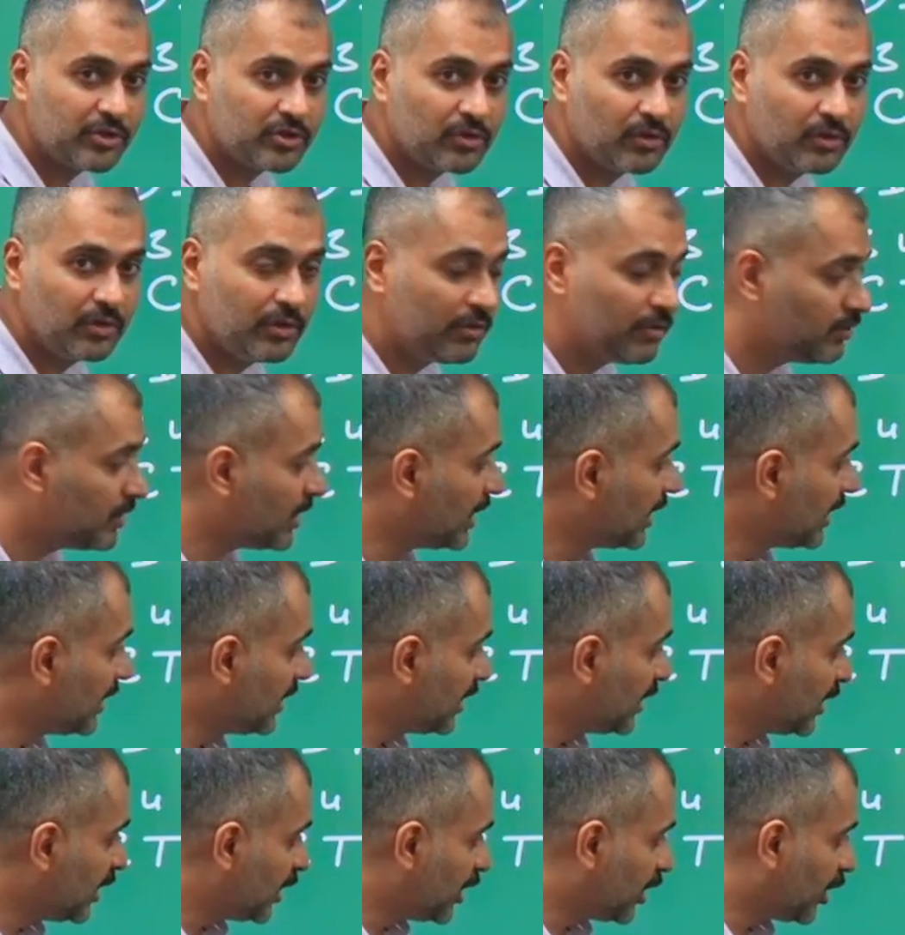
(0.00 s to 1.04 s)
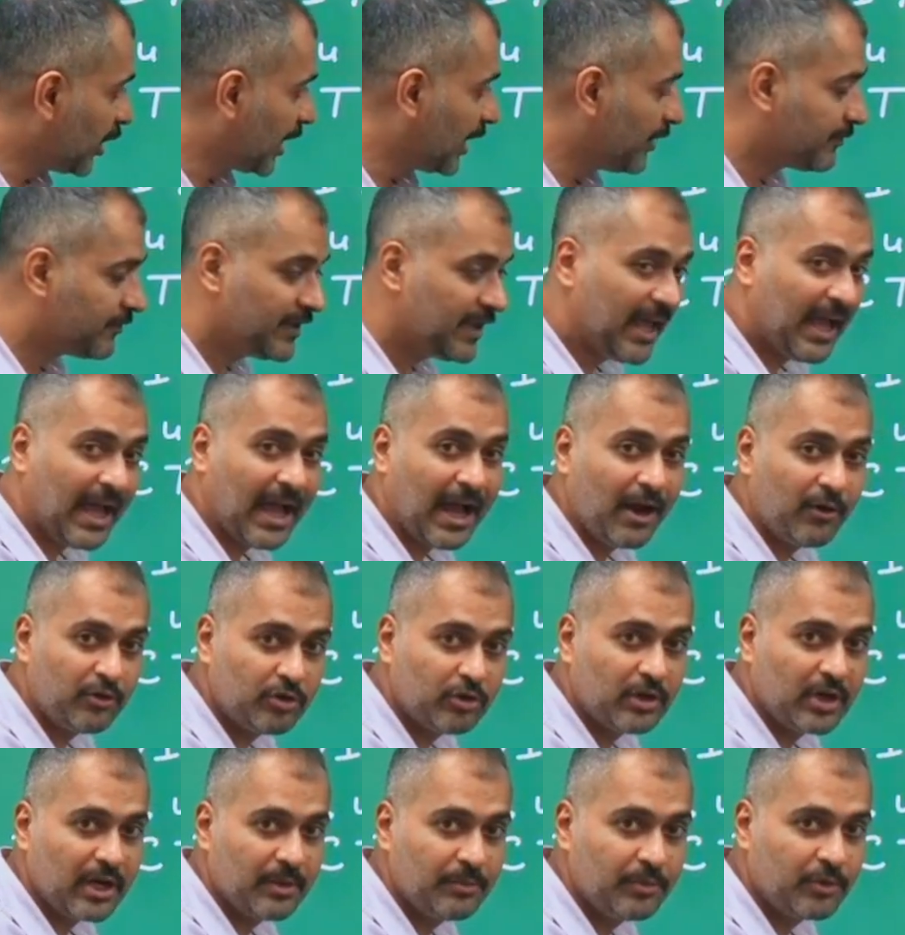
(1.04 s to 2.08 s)
shown you. Okay, if they have
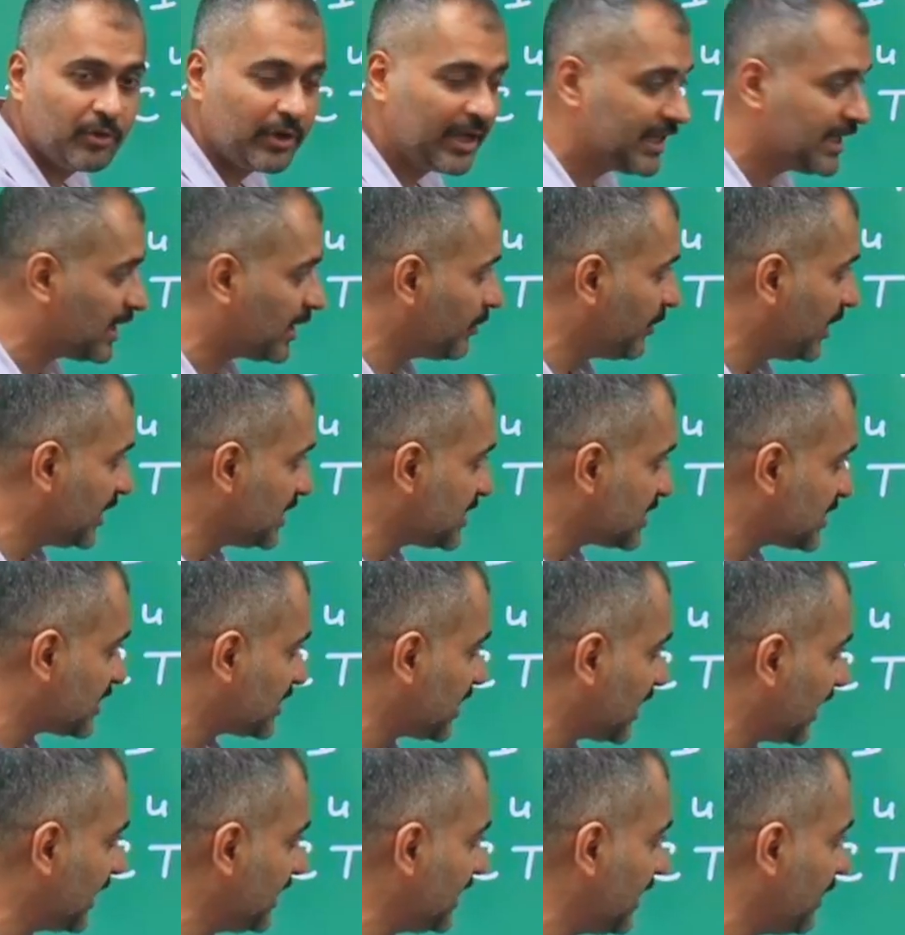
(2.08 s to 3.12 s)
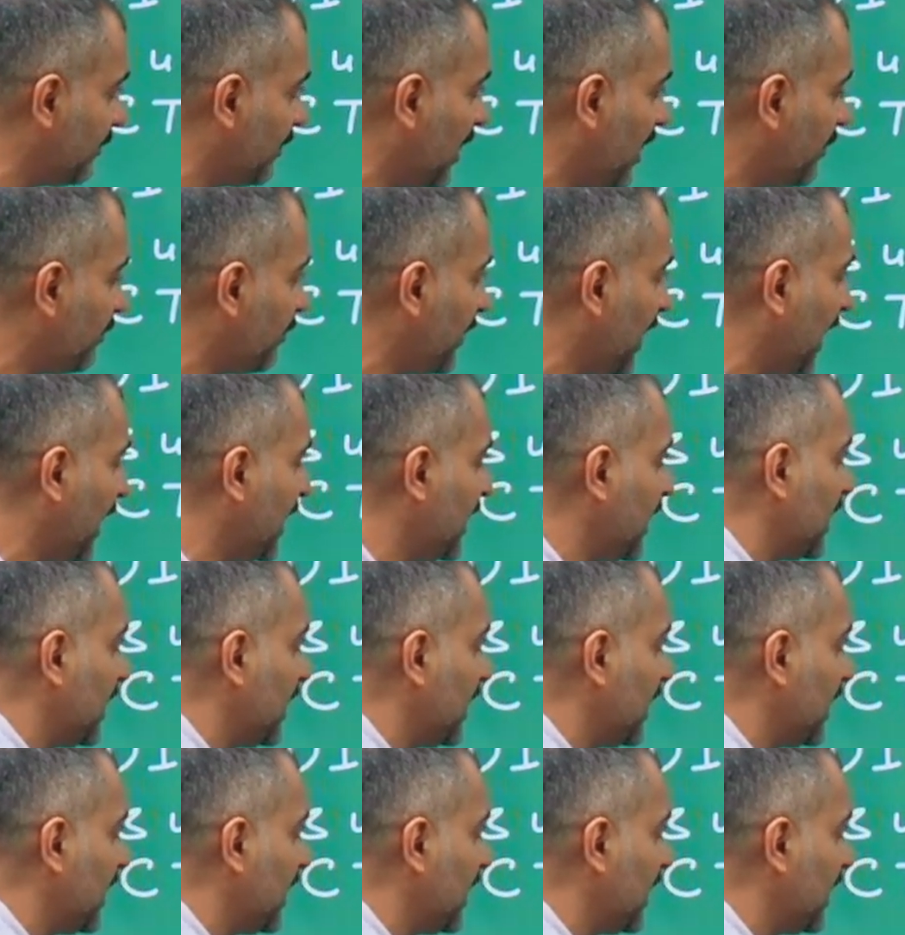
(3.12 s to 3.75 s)
to come together means tie them up and